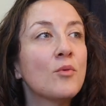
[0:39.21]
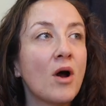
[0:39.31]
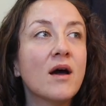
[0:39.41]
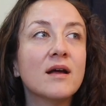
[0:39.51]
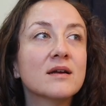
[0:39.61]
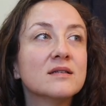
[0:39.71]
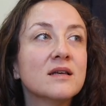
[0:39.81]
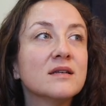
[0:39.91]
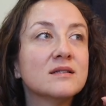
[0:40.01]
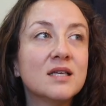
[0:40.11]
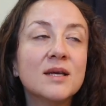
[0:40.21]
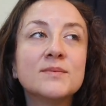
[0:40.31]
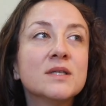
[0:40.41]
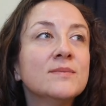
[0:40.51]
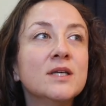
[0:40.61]
product
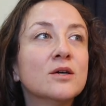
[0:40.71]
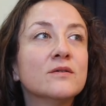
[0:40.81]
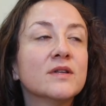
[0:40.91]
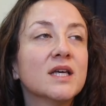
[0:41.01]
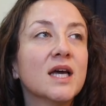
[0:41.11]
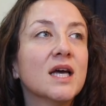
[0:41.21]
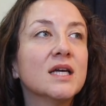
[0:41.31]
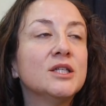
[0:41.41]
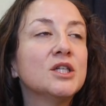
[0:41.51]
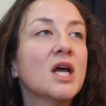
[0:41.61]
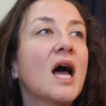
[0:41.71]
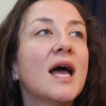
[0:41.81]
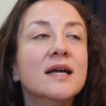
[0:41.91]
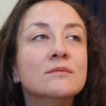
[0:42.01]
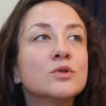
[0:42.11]
tipped at me over the edge.
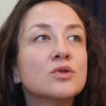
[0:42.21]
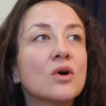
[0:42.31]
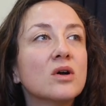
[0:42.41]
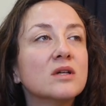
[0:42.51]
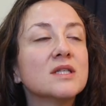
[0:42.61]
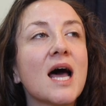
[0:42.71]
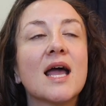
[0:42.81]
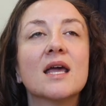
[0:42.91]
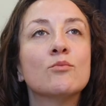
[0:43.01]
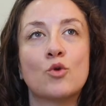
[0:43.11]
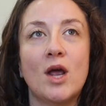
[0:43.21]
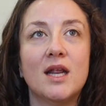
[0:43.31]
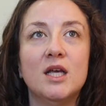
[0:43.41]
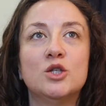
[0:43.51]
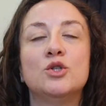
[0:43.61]
I am sold. I am
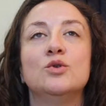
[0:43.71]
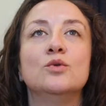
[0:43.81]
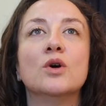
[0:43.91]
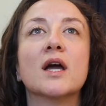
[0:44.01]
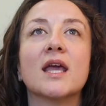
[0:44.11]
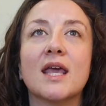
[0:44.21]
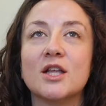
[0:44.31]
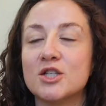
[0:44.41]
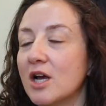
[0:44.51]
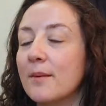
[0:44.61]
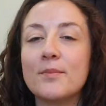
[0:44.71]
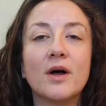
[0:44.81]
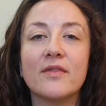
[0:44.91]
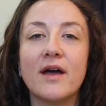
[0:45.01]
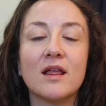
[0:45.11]
ready to jump
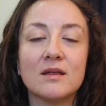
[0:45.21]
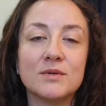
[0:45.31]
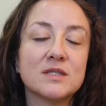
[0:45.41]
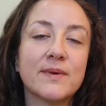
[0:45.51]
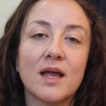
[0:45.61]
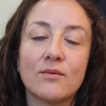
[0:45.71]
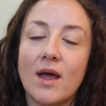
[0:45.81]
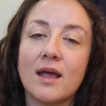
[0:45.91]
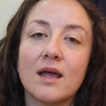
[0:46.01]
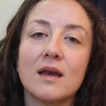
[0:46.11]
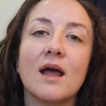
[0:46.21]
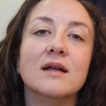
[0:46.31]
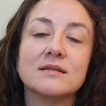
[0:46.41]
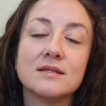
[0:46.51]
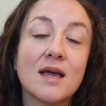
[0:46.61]
on the Elemis bandwagon
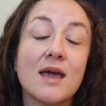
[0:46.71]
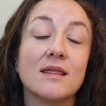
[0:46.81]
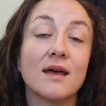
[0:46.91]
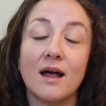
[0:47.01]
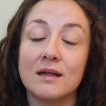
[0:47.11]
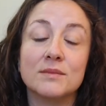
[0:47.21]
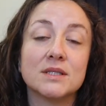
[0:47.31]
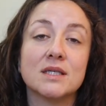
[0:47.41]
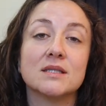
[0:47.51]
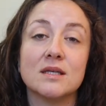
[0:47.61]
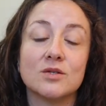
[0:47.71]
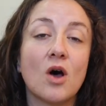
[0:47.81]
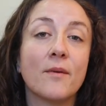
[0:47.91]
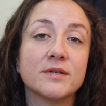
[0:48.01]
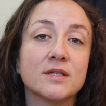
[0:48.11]
and say that Elemis is as
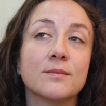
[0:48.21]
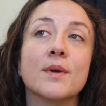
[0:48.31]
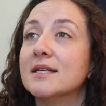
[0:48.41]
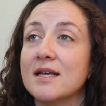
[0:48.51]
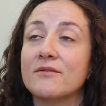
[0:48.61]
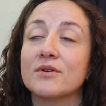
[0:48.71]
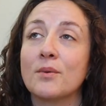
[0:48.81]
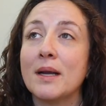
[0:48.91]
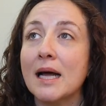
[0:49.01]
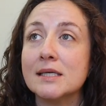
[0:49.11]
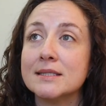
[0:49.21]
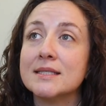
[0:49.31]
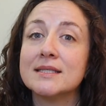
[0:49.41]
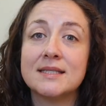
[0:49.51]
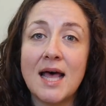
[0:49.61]
awesome as everyone else
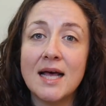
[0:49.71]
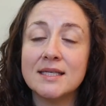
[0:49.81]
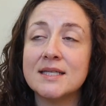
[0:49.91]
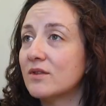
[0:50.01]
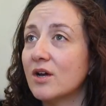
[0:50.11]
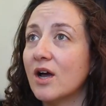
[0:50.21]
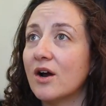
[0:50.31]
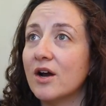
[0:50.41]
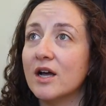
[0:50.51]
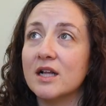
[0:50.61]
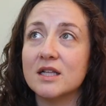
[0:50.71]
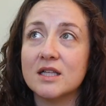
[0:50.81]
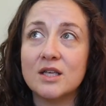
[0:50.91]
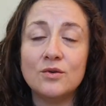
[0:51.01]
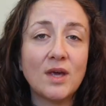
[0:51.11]
says. They are a
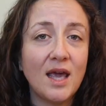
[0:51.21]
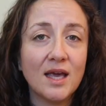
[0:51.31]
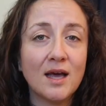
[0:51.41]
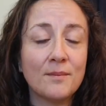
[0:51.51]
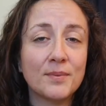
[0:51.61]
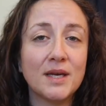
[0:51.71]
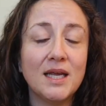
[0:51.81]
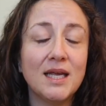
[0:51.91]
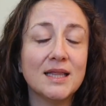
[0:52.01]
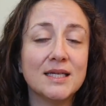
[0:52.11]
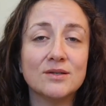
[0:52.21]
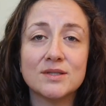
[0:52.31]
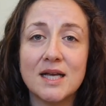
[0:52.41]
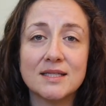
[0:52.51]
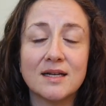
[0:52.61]
UK company and they don't
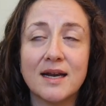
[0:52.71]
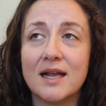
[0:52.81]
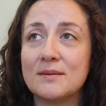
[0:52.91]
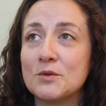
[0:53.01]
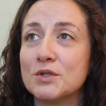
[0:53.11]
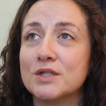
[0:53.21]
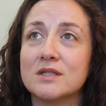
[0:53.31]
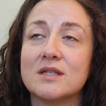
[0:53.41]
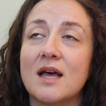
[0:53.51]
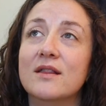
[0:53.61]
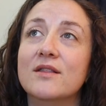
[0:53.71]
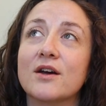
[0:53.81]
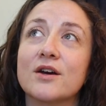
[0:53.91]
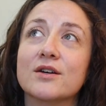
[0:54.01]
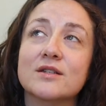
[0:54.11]
test on animals and
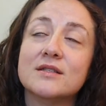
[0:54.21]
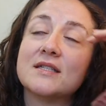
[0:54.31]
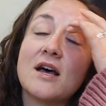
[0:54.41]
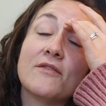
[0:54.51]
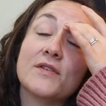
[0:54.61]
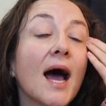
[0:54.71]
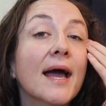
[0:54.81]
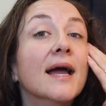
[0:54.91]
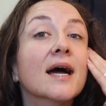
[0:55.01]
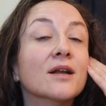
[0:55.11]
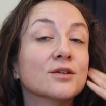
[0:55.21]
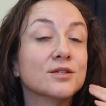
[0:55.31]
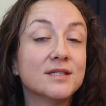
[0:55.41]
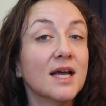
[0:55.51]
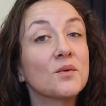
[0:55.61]
their stuff. I
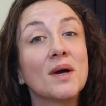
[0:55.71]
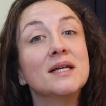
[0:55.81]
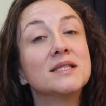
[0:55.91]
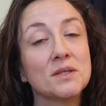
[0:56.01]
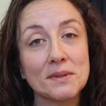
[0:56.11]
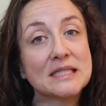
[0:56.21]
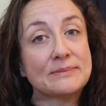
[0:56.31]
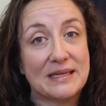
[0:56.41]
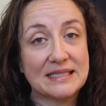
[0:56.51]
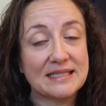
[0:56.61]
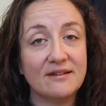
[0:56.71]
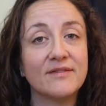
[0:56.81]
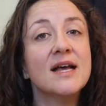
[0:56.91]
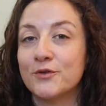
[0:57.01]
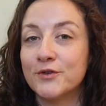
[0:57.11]
understand why it's so
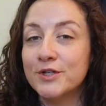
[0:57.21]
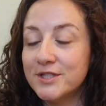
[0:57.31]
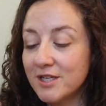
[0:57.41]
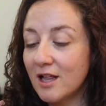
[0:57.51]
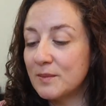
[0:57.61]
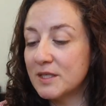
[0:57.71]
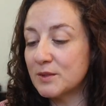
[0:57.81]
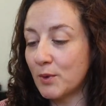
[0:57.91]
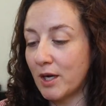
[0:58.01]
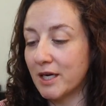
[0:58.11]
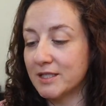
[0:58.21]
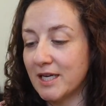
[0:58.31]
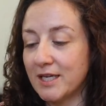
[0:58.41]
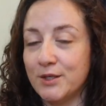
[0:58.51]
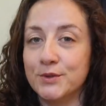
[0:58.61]
expensive. The first Elemis product
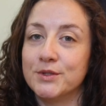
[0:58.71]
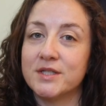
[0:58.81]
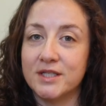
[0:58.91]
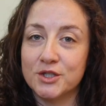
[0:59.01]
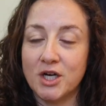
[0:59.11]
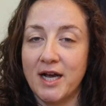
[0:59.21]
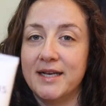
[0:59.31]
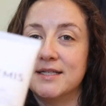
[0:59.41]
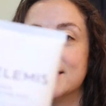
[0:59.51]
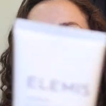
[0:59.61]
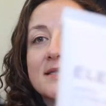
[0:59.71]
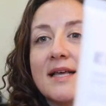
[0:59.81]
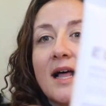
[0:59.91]
I used and tried is this